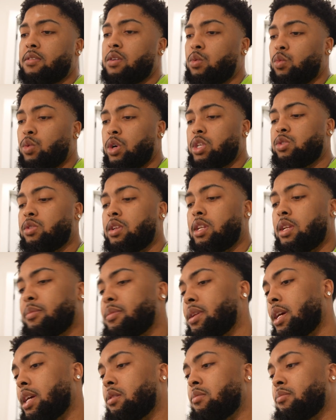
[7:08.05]
Once you
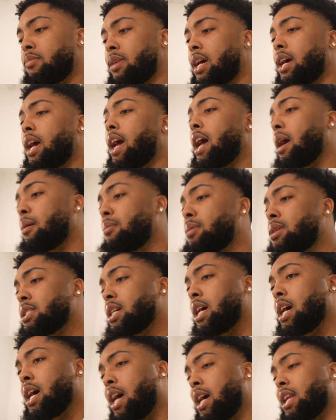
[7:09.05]
eliminate them bad habits,
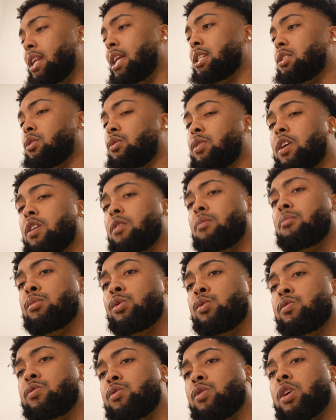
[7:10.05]
that's gonna help
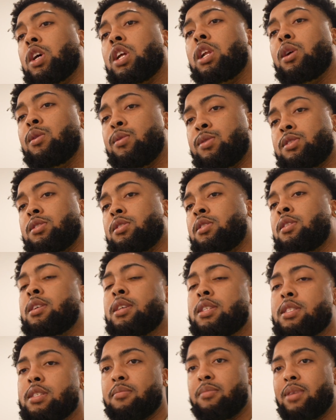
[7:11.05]
move you closer
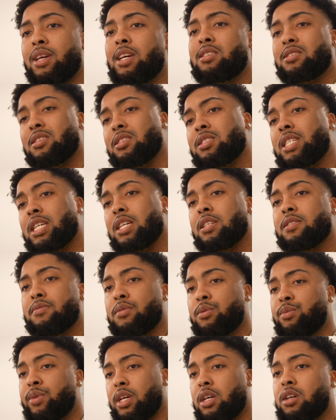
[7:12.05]
to being
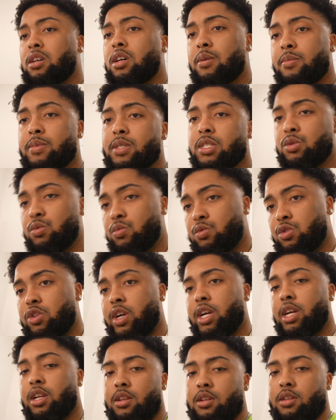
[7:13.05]
successful when it comes to
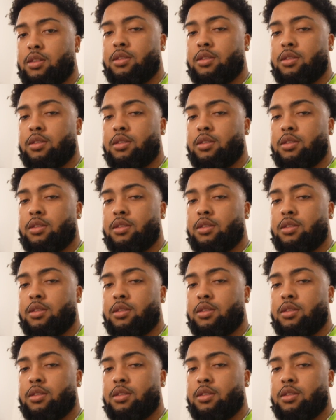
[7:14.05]
trading.